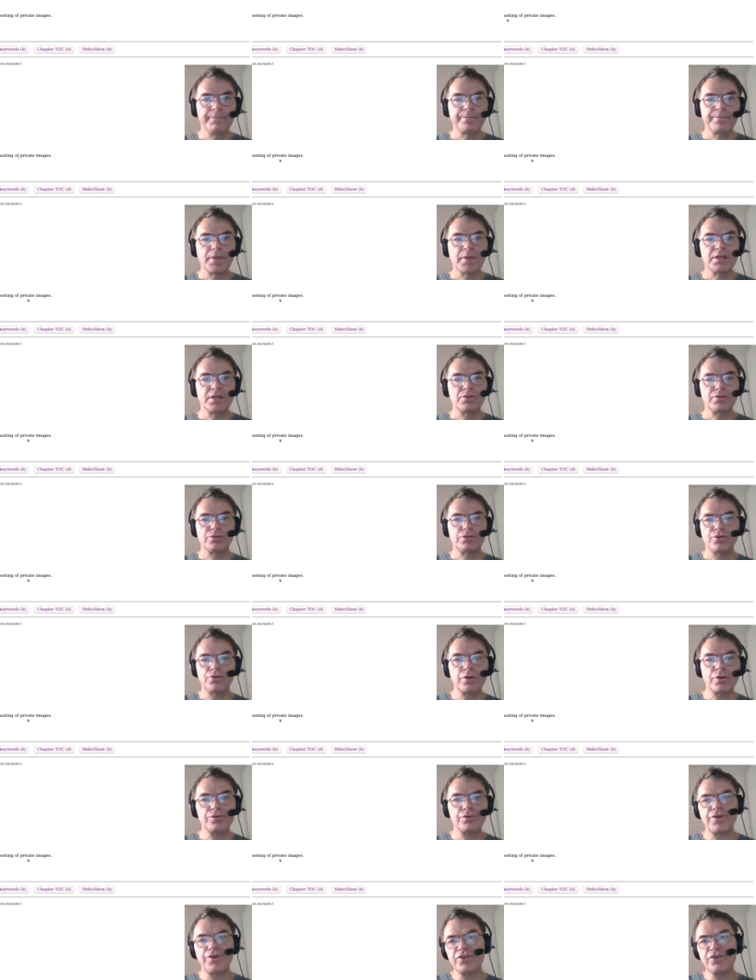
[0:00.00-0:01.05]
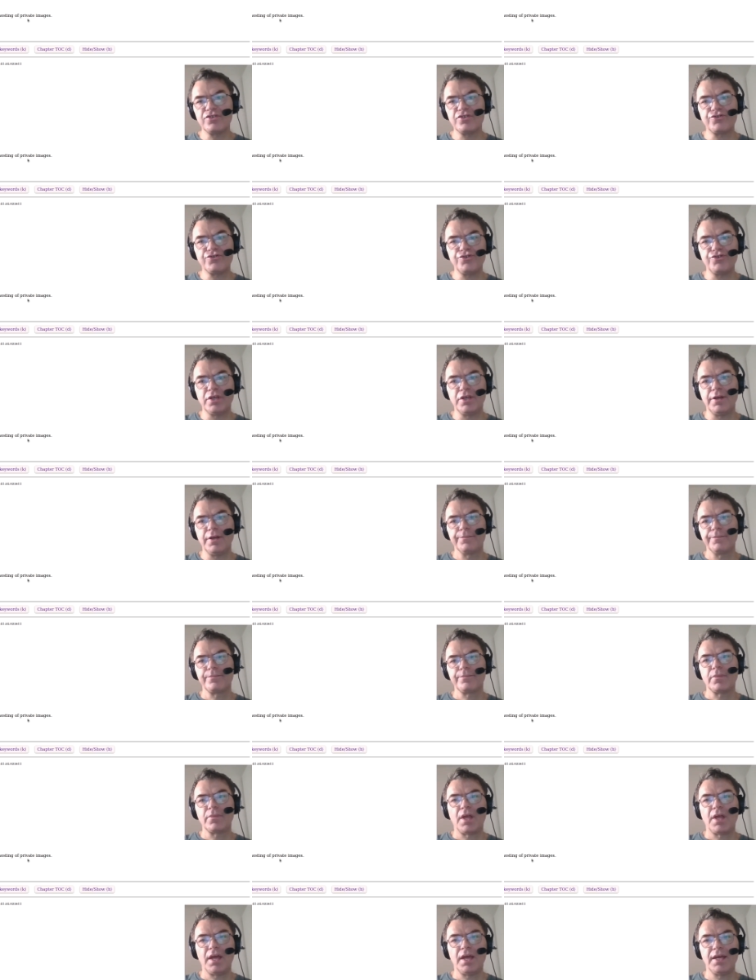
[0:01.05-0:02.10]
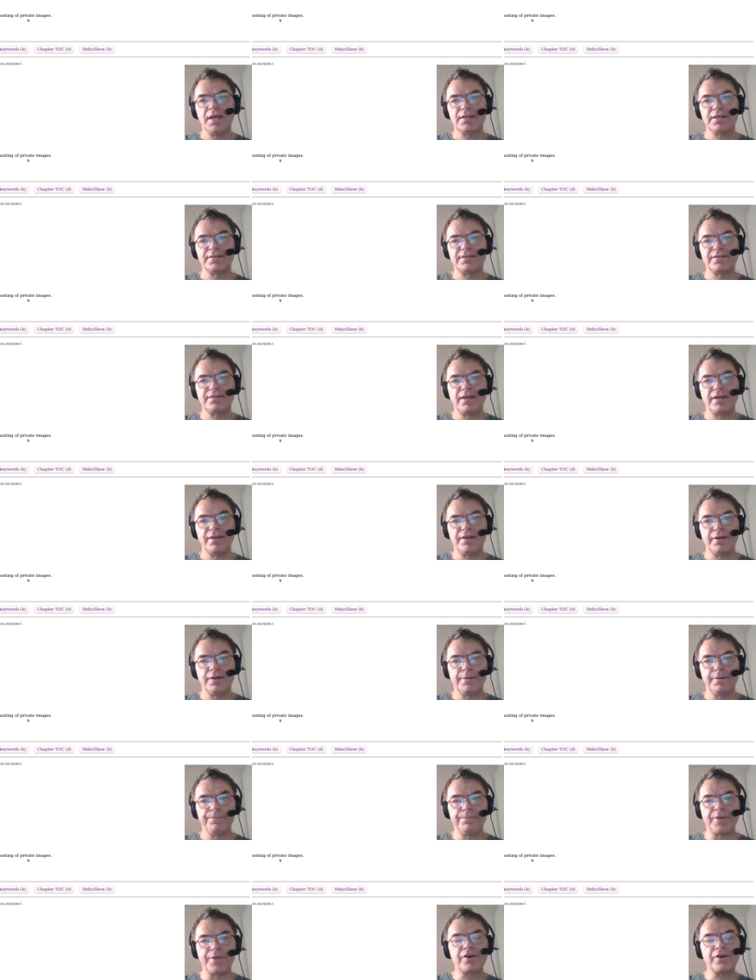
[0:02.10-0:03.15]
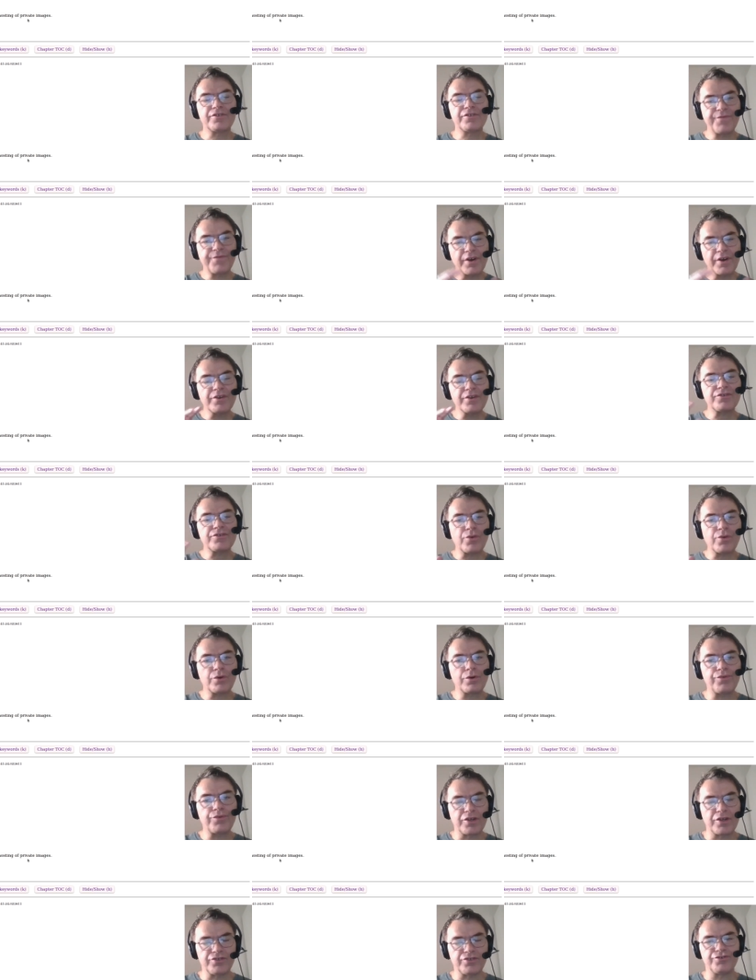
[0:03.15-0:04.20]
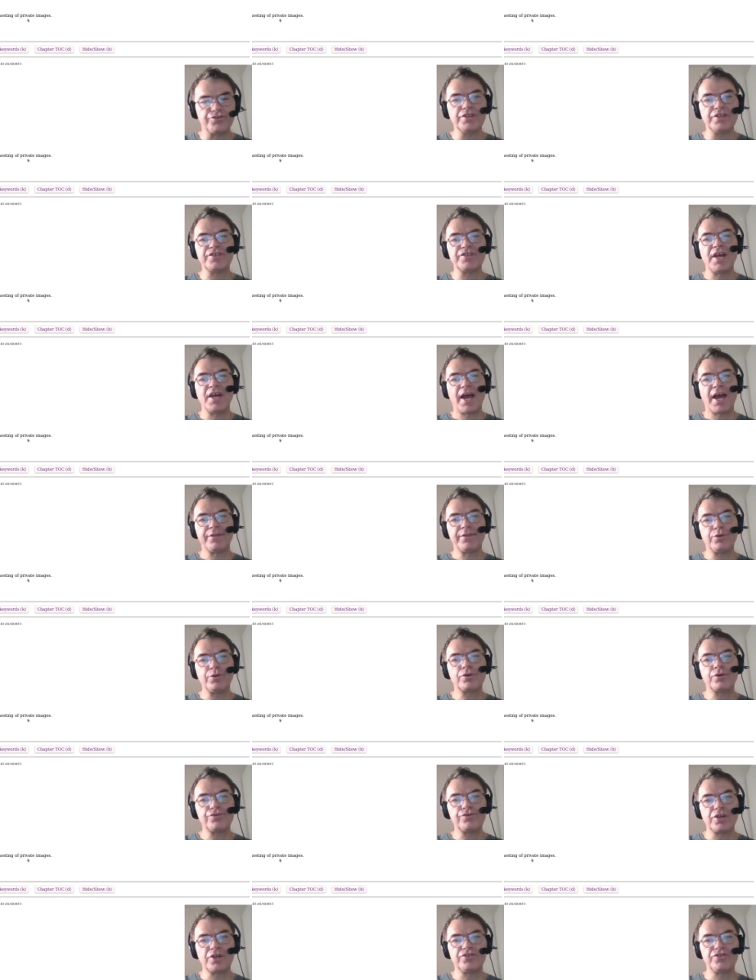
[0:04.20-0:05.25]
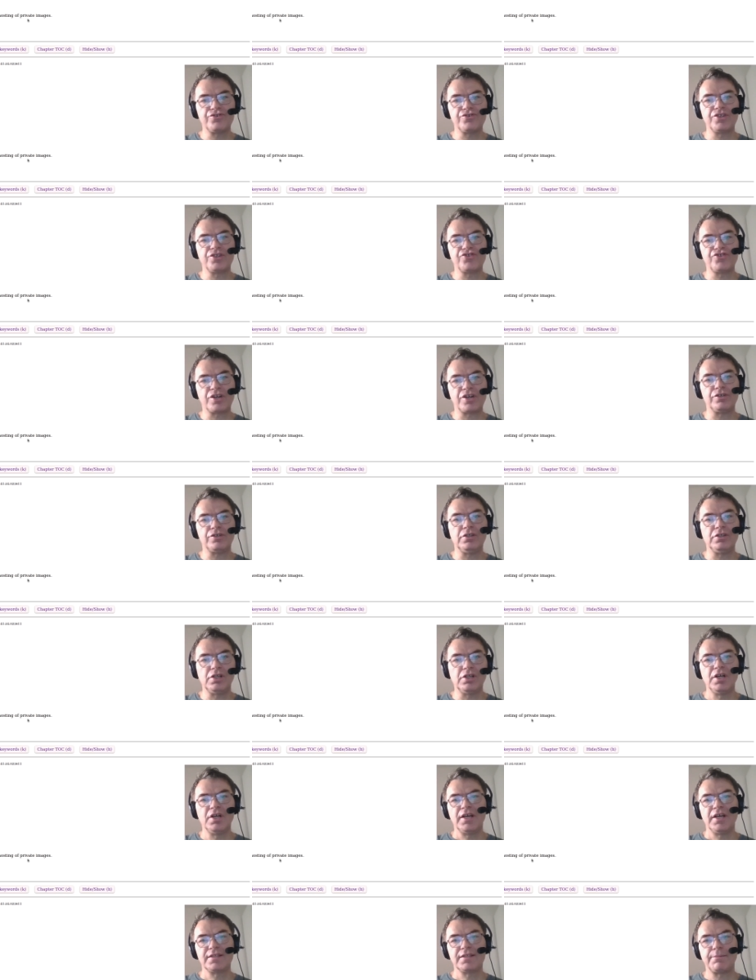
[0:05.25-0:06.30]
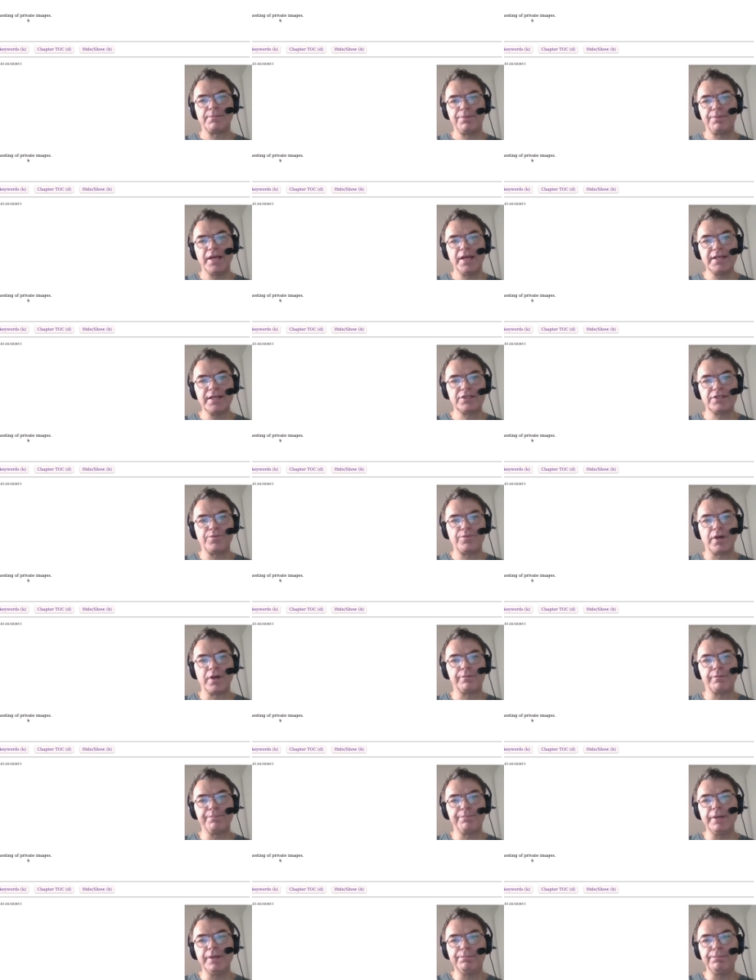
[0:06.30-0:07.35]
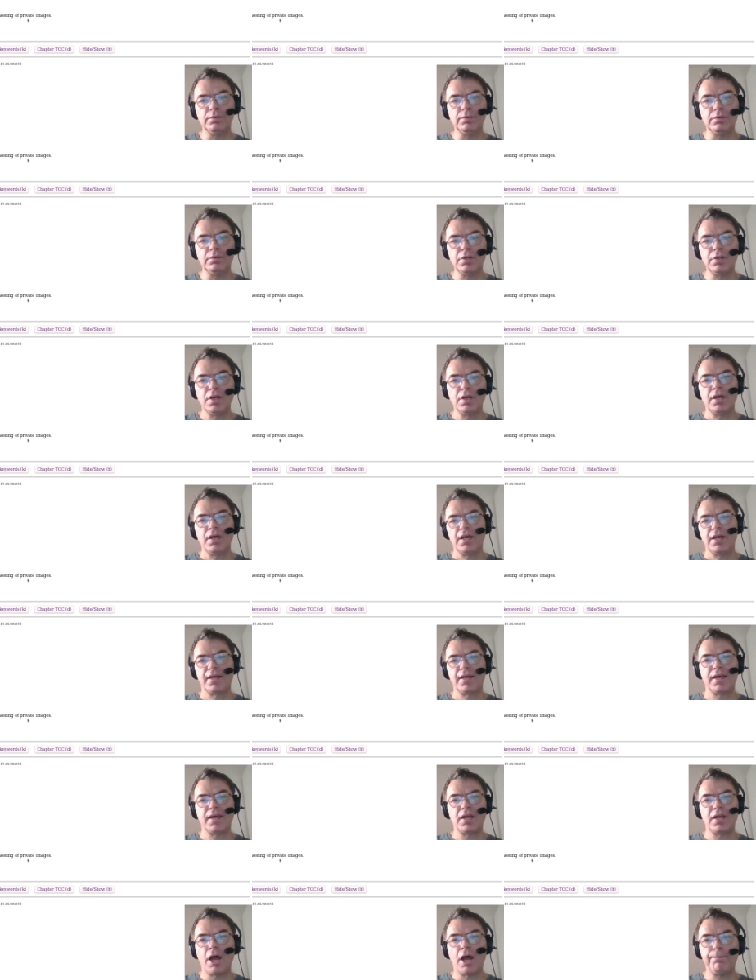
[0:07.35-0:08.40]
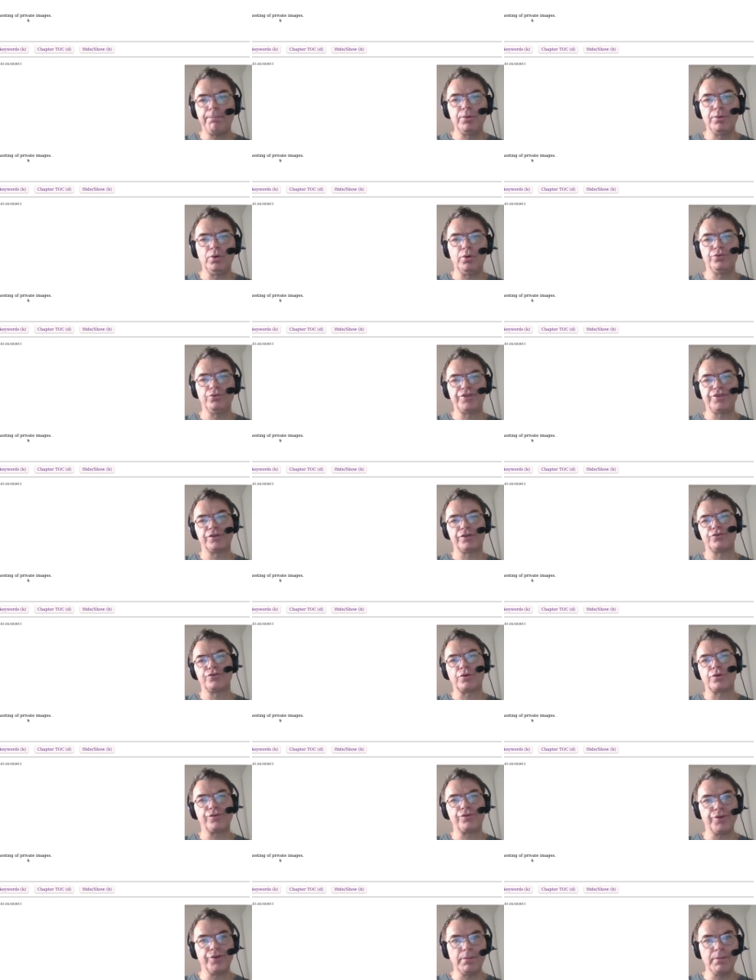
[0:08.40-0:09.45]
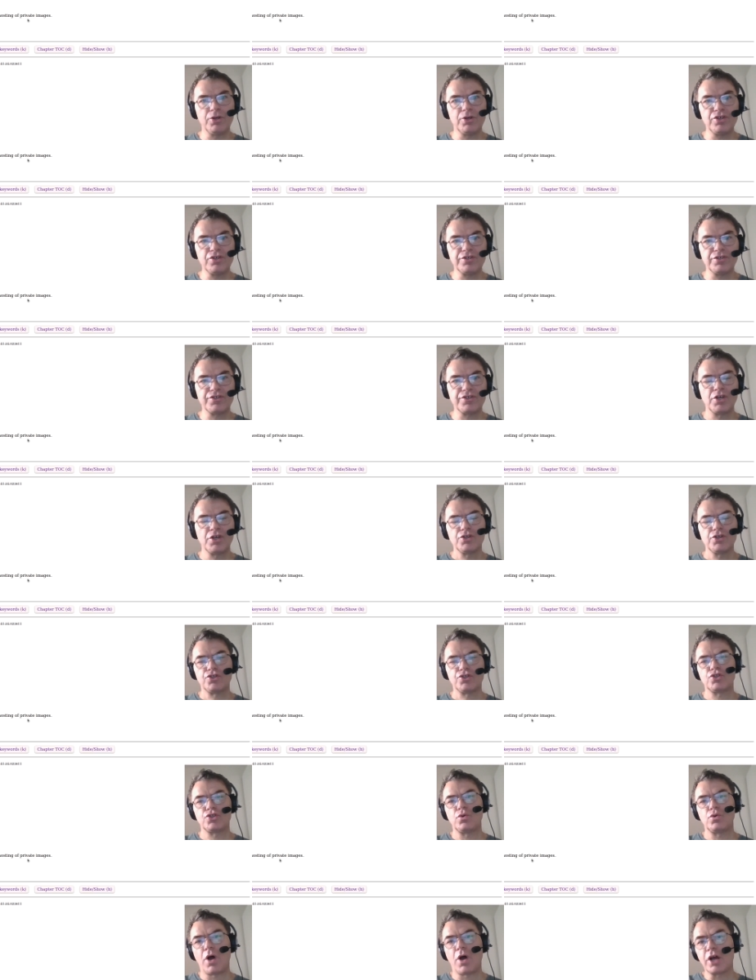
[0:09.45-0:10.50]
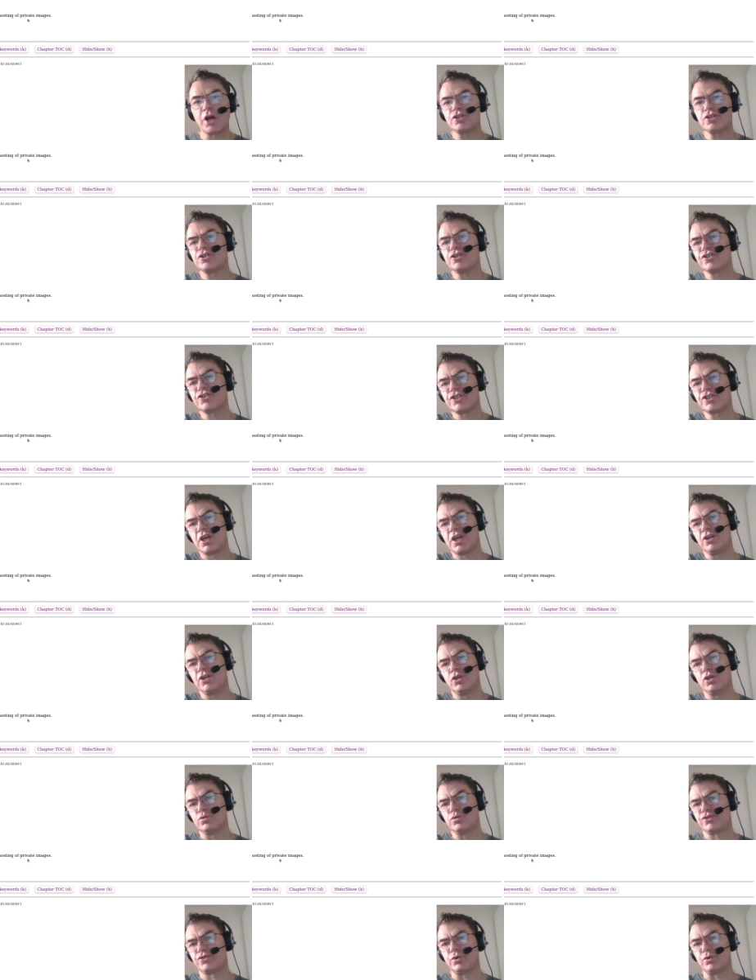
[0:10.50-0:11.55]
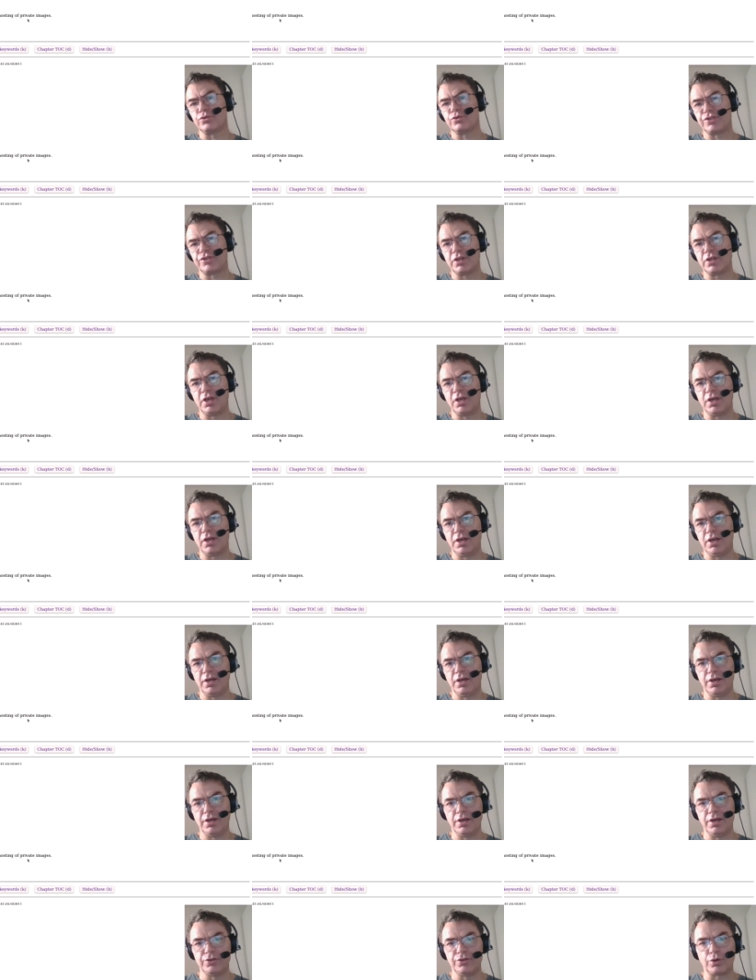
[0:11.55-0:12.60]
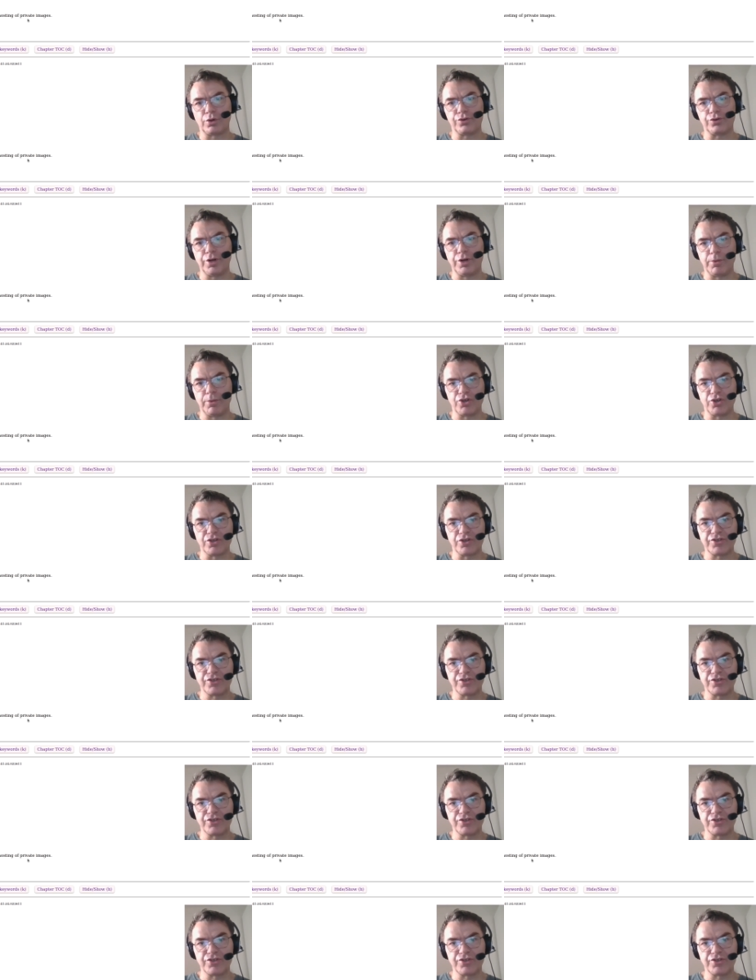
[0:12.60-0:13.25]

So Docker registry is there's various Docker registries, and Docker registry in general is a place where people can upload their Docker images so others can use those Docker images.